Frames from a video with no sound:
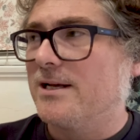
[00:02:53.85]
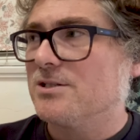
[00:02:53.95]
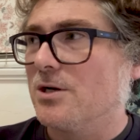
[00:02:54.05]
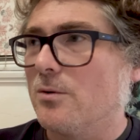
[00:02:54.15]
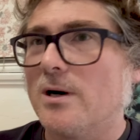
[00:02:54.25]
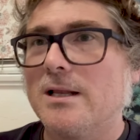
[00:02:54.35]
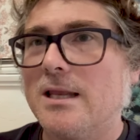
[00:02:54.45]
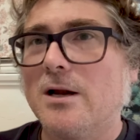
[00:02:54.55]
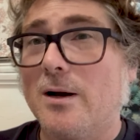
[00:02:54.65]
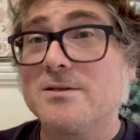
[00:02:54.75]
So
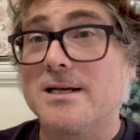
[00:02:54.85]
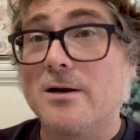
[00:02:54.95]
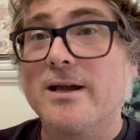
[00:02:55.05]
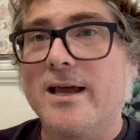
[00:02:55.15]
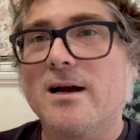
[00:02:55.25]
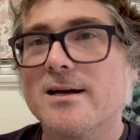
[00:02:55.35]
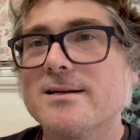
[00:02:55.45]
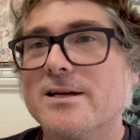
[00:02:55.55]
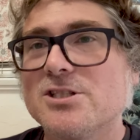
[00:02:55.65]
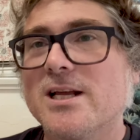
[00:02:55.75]
I was like, okay, I'm gonna
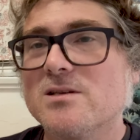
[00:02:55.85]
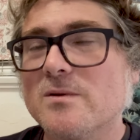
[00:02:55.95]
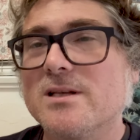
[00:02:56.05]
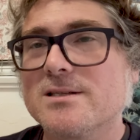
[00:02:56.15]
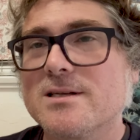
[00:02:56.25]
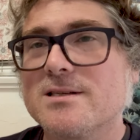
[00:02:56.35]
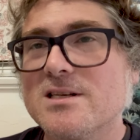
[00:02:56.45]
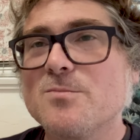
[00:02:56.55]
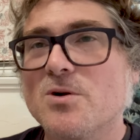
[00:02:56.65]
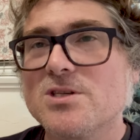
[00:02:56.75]
take a chance with this because
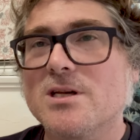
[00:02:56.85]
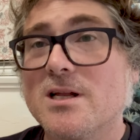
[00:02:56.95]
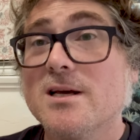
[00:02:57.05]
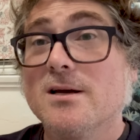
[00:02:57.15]
this person